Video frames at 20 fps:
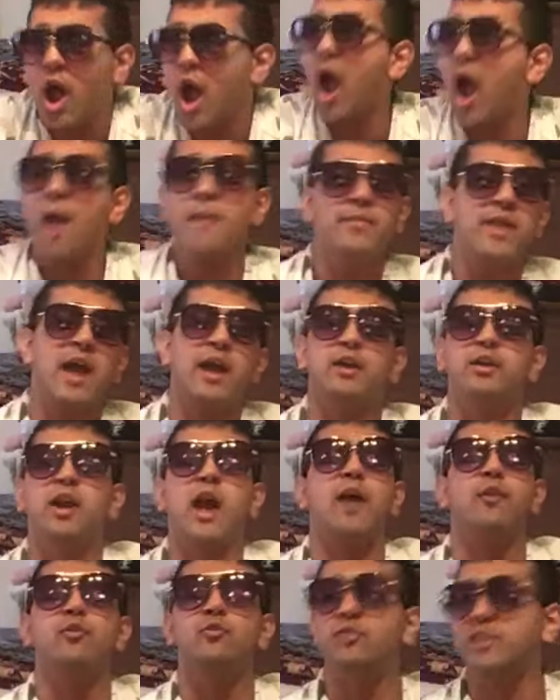I'm not...
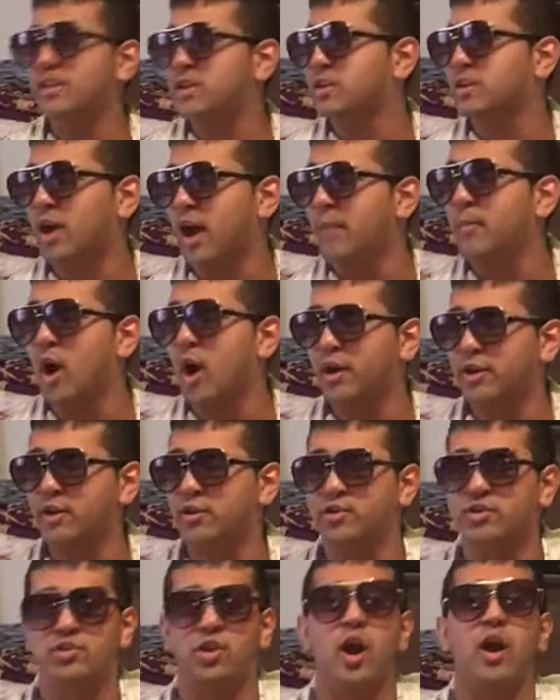I don't need to come on
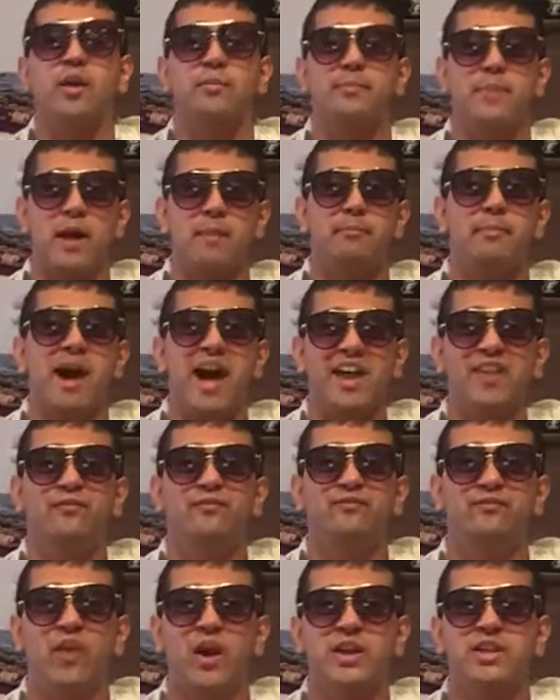here talk about my
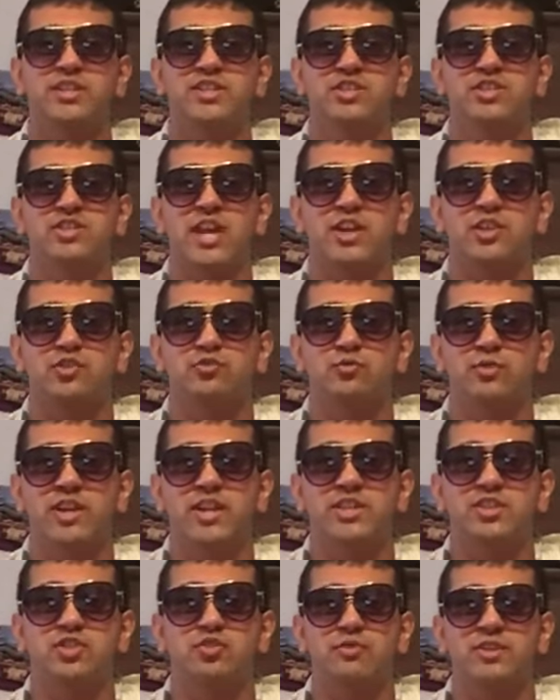fucking sexual
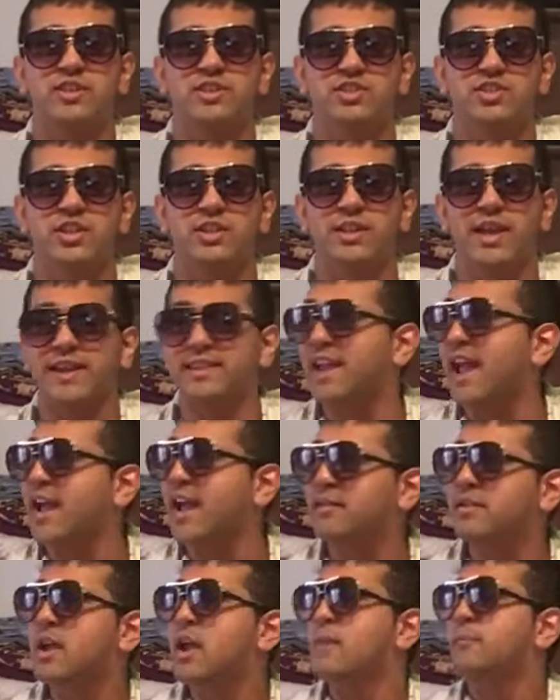history and shit like
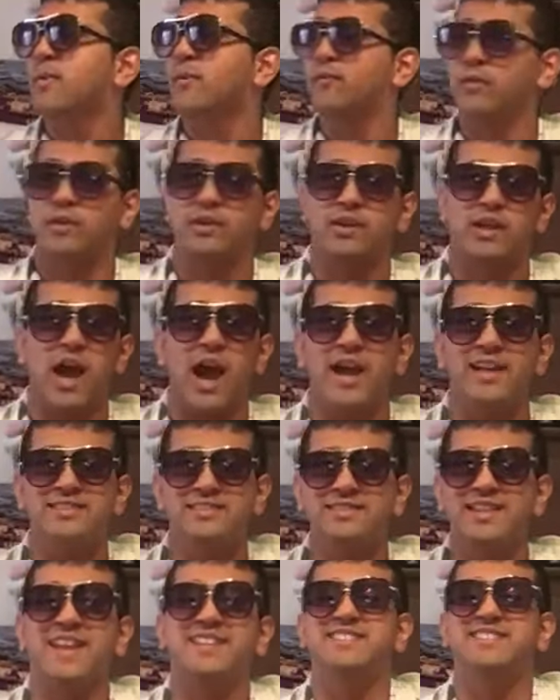that. But for God's
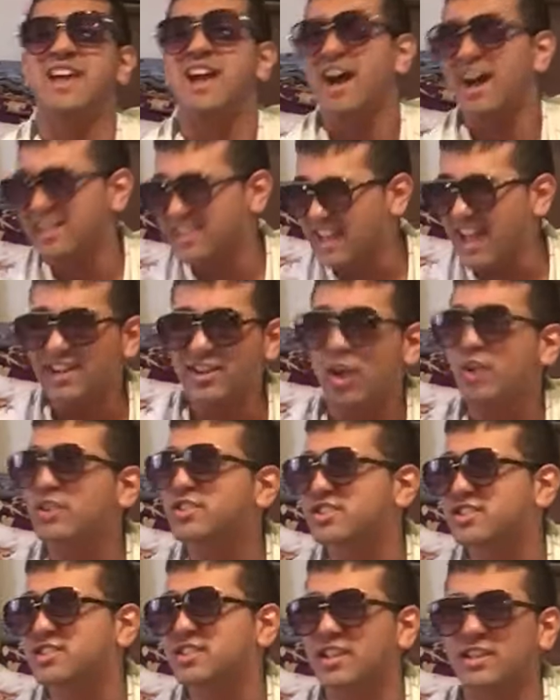sakes, a lot y'all
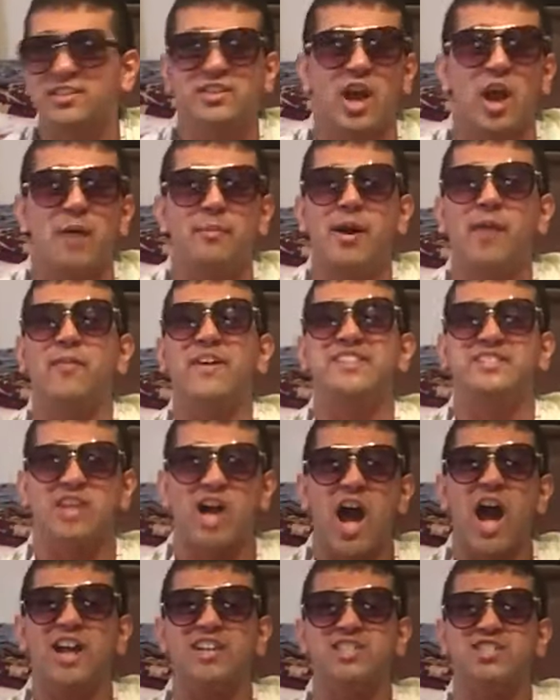uh, come off as
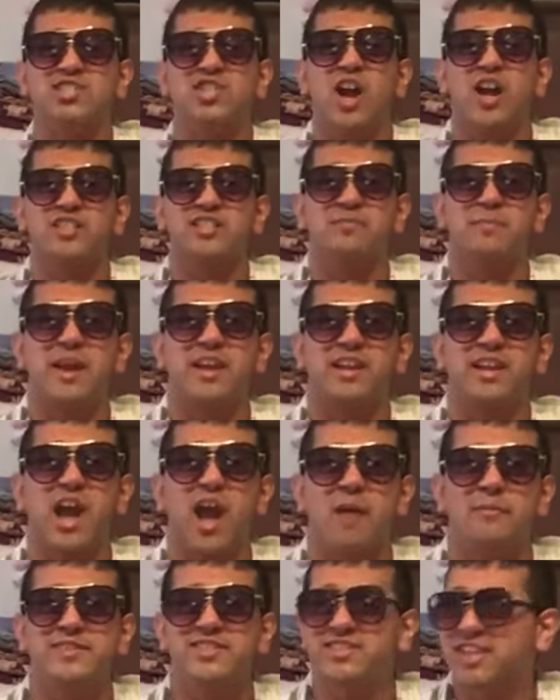hot shots on my
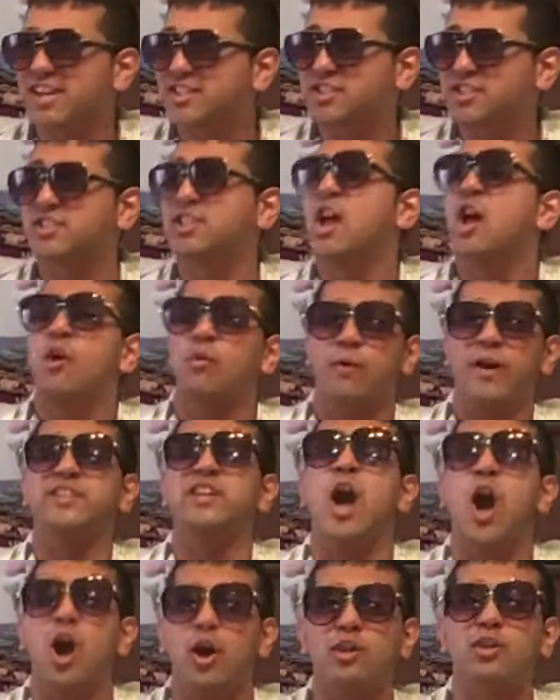comment sections when
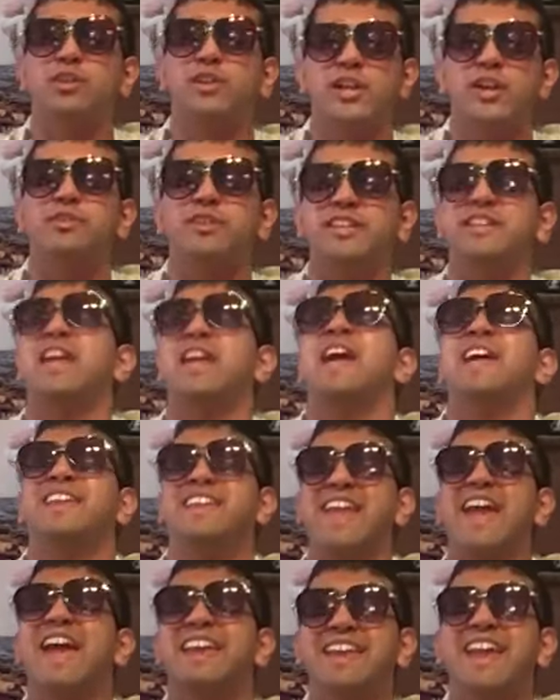y'all clearly
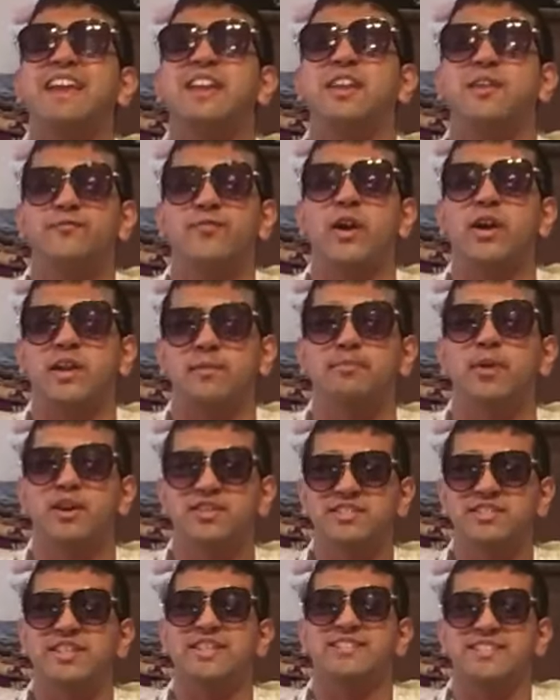can't get any fucking
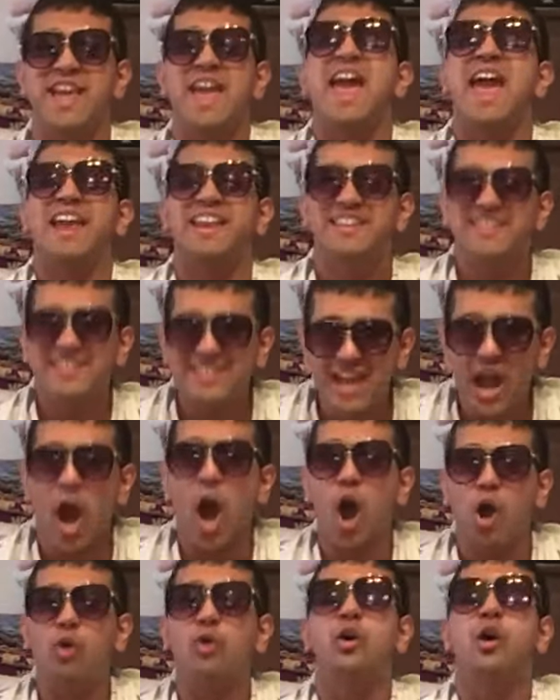pussies. And
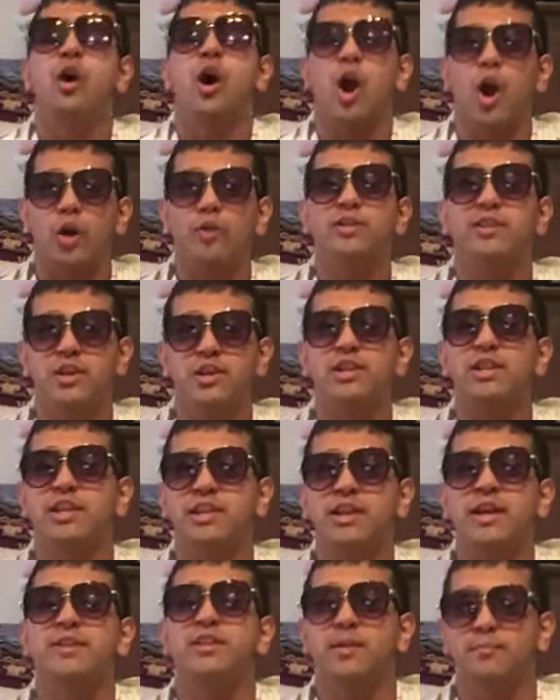y'all are
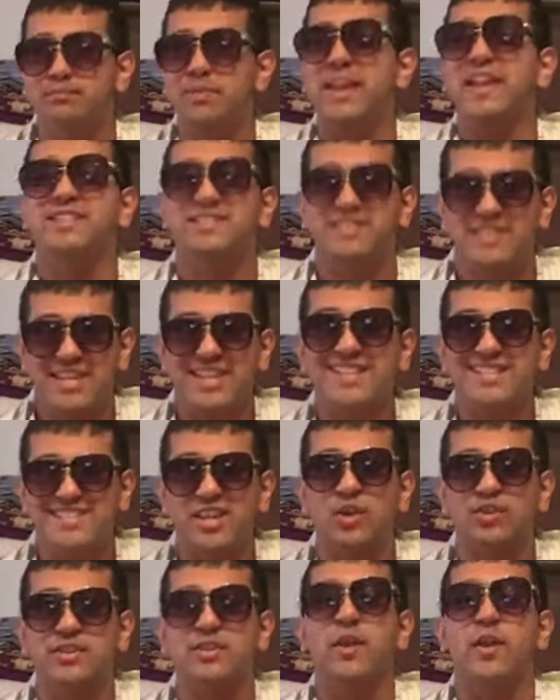literally the biggest
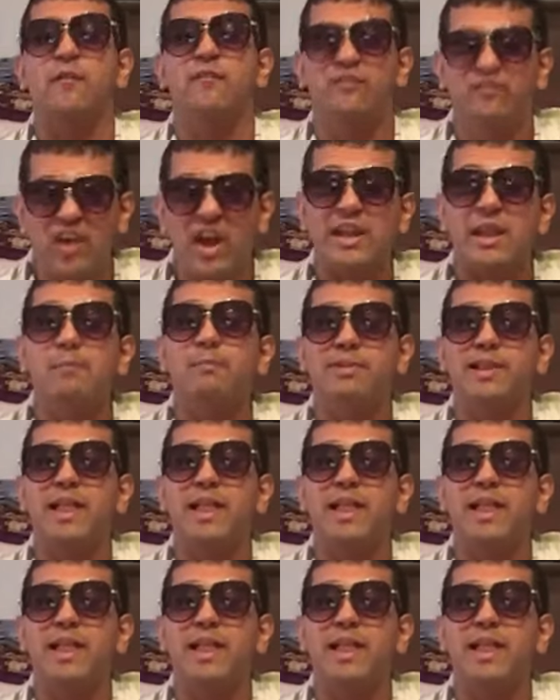incels in the fucking